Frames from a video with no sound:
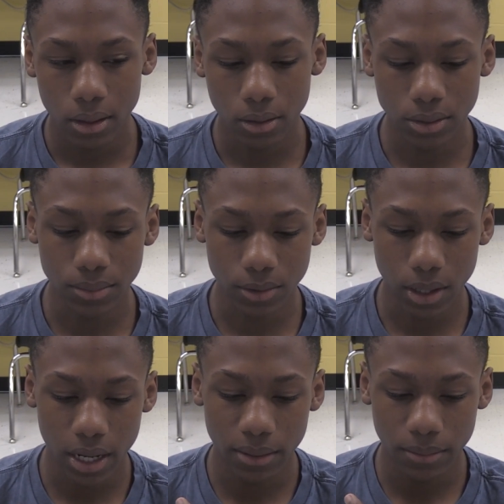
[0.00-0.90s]
Go
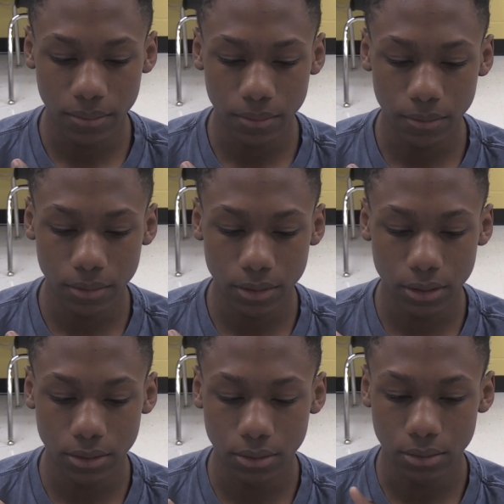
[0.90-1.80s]
subscribe
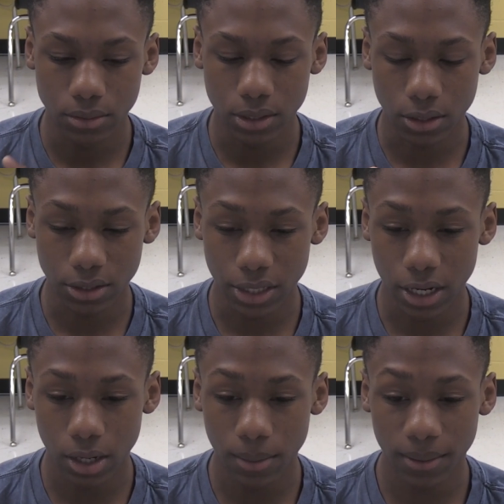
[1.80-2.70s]
to Salted
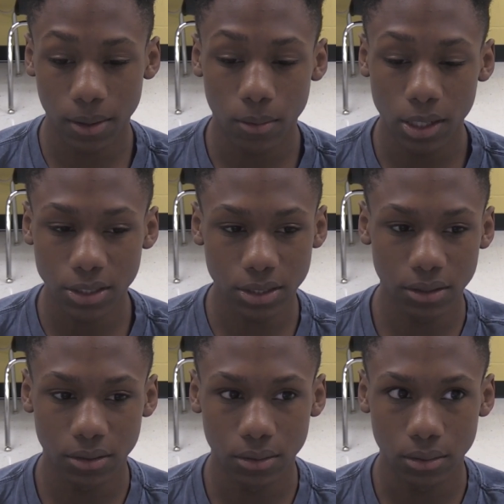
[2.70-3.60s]
Caramel. Go watch
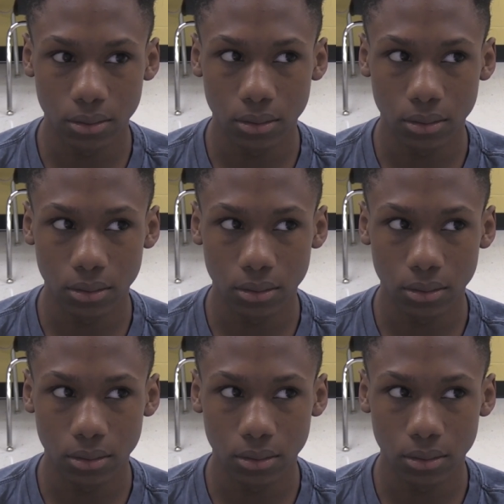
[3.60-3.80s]
the